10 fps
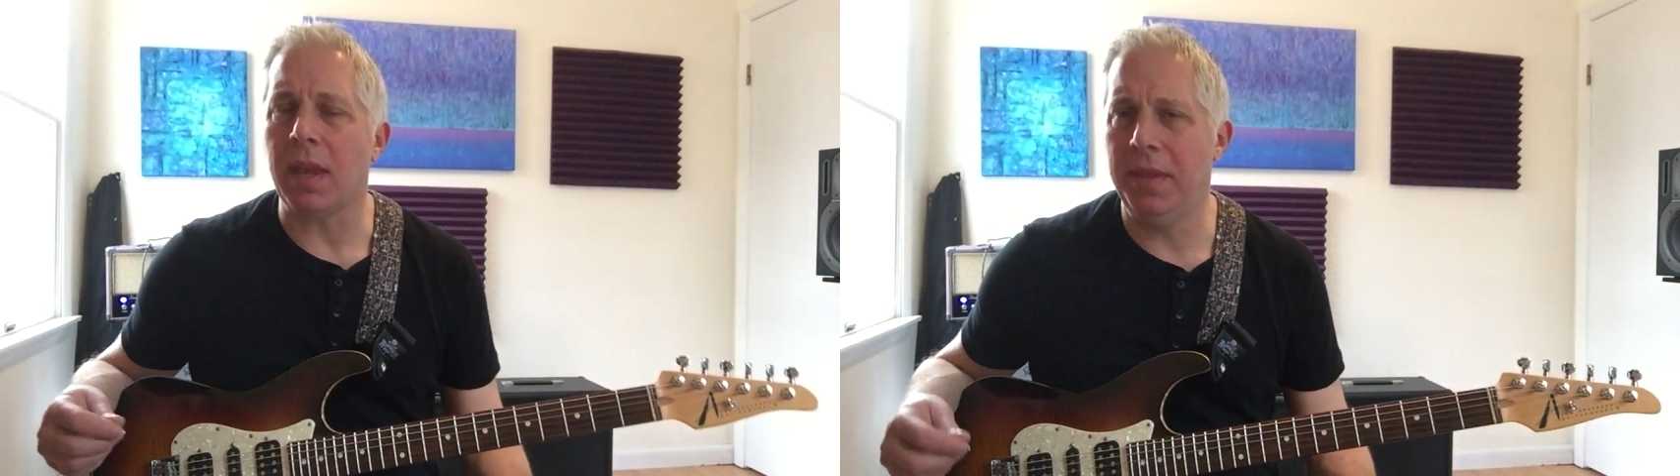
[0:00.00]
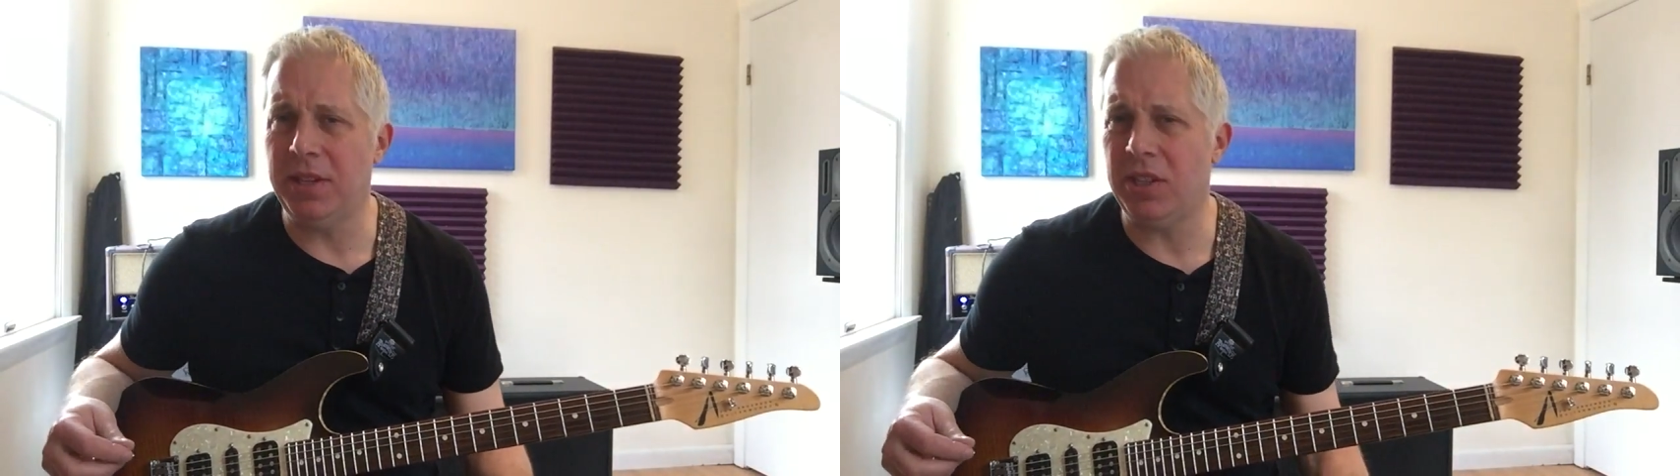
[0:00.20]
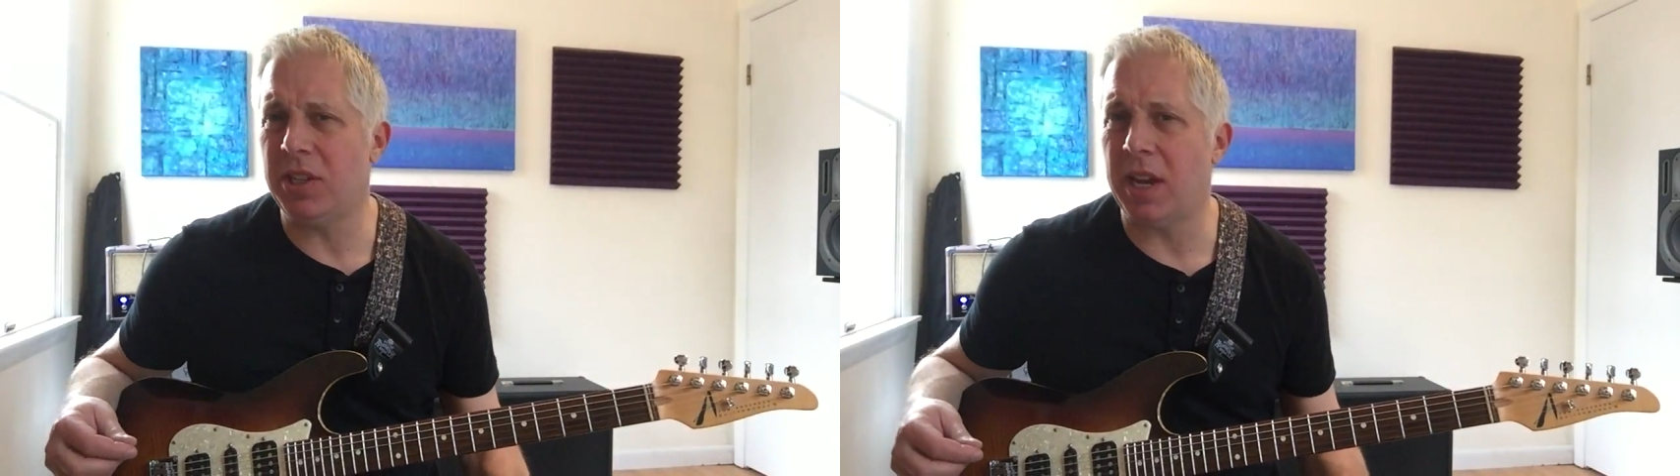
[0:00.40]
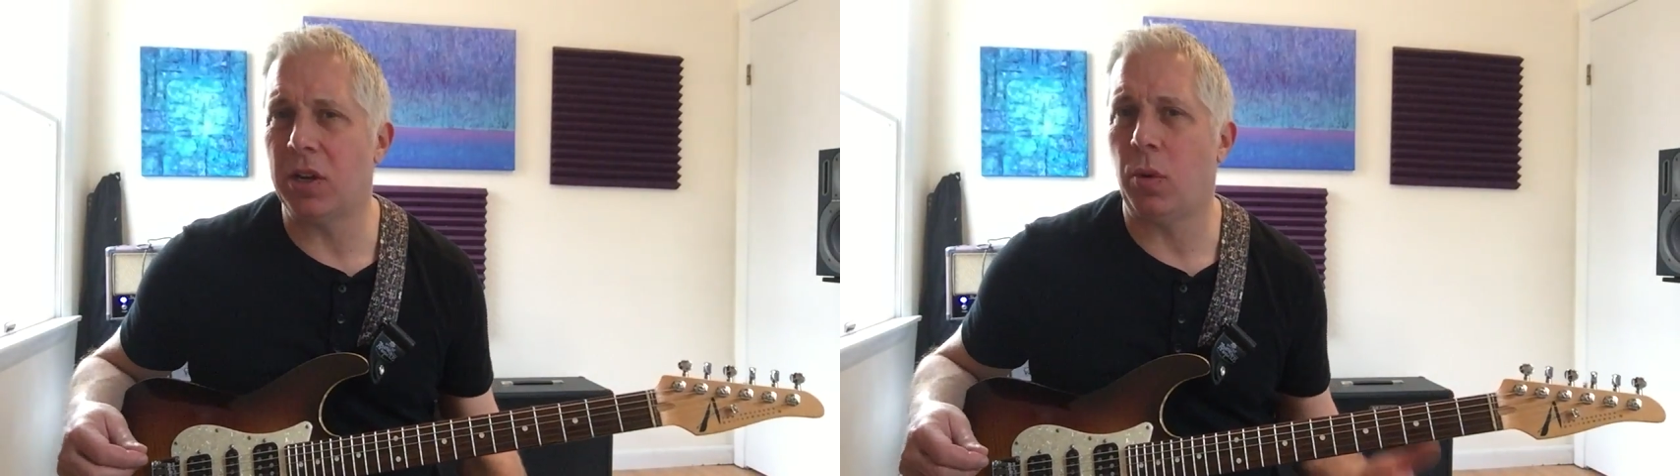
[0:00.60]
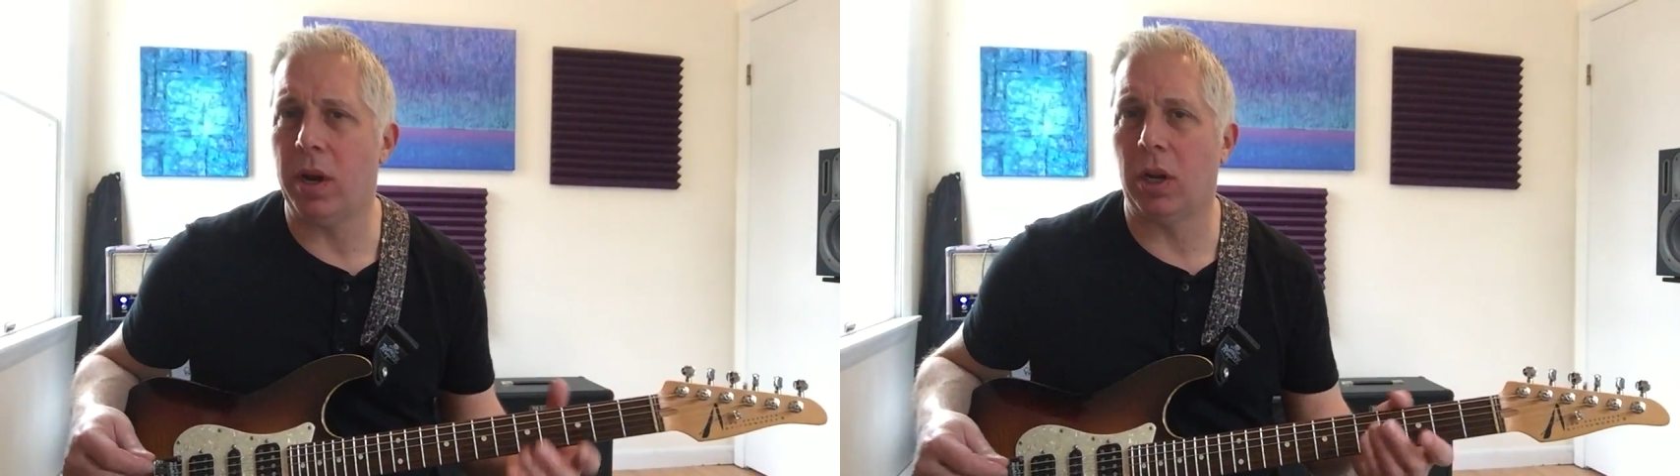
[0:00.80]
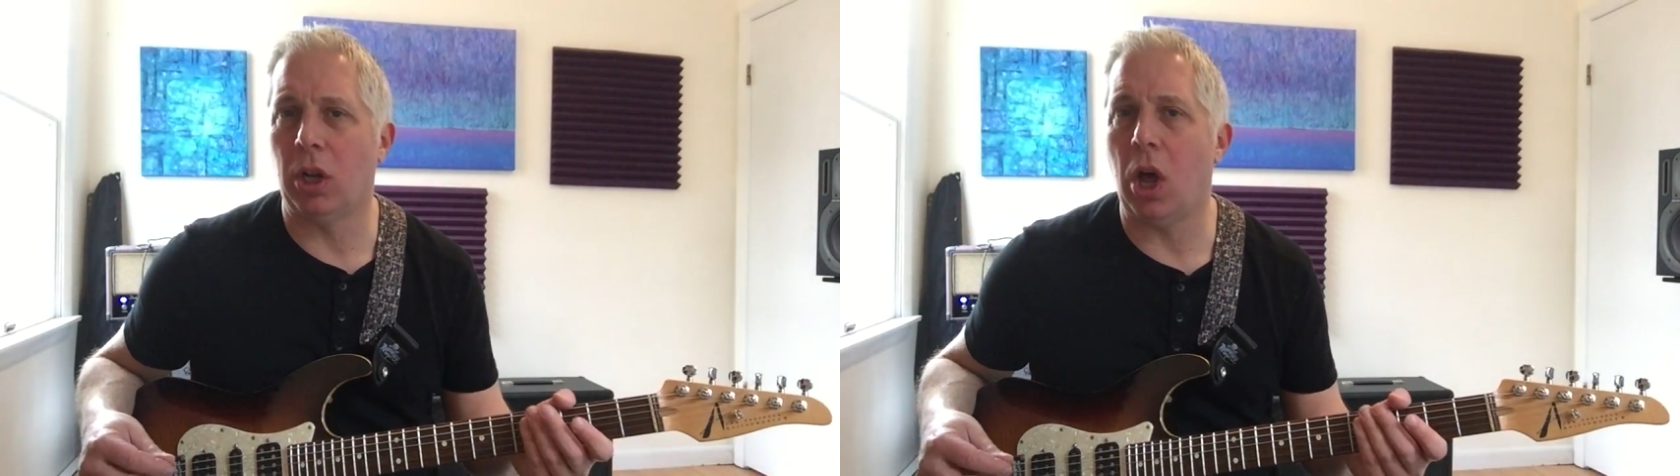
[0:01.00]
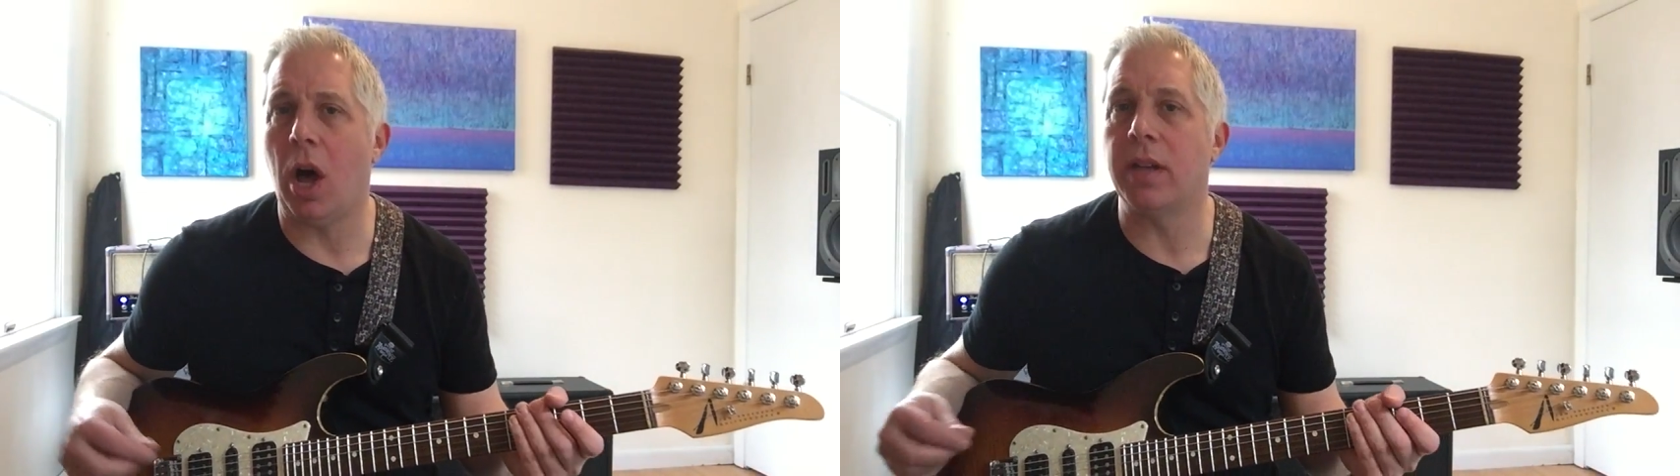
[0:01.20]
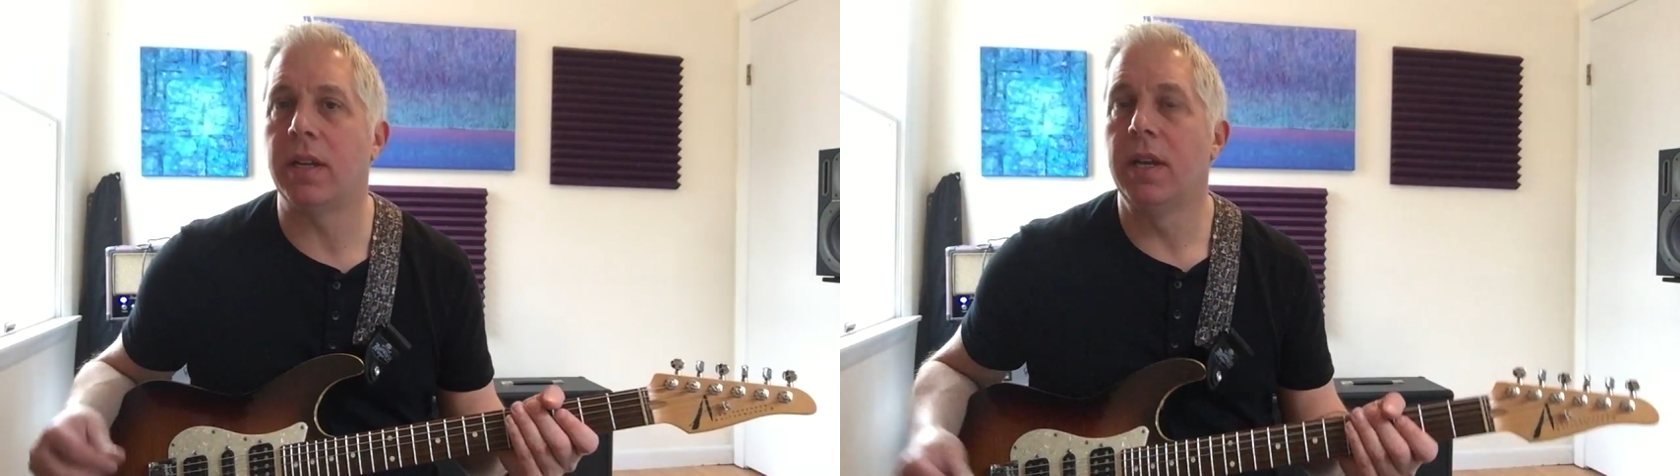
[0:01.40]
And this is done quite a
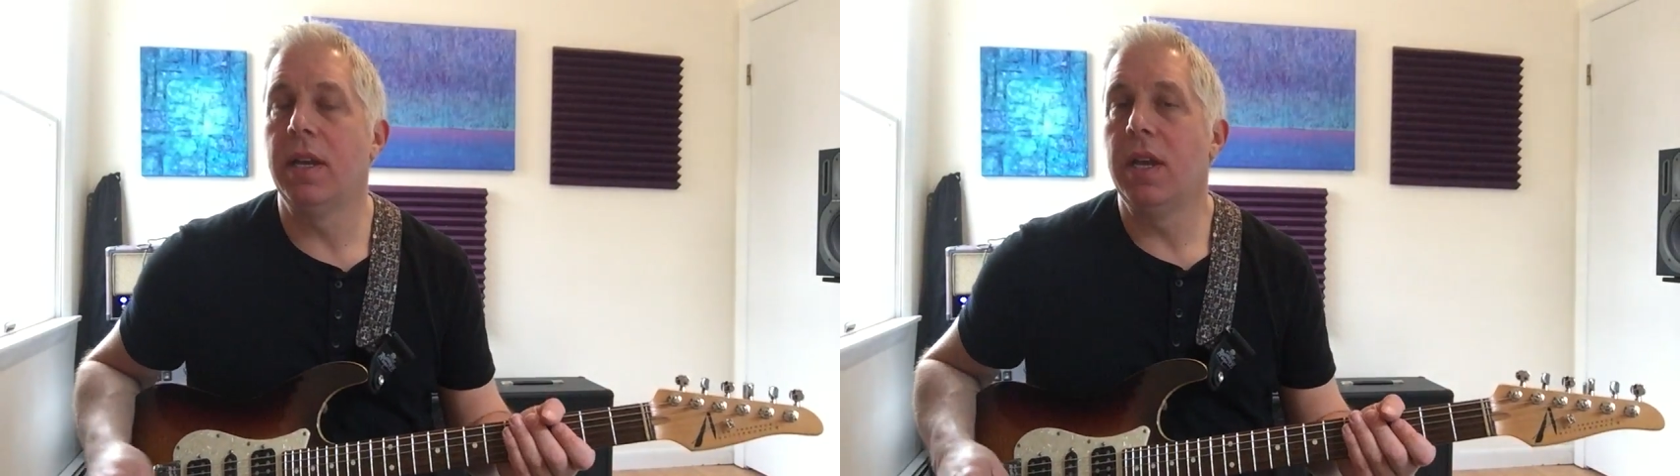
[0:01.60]
lot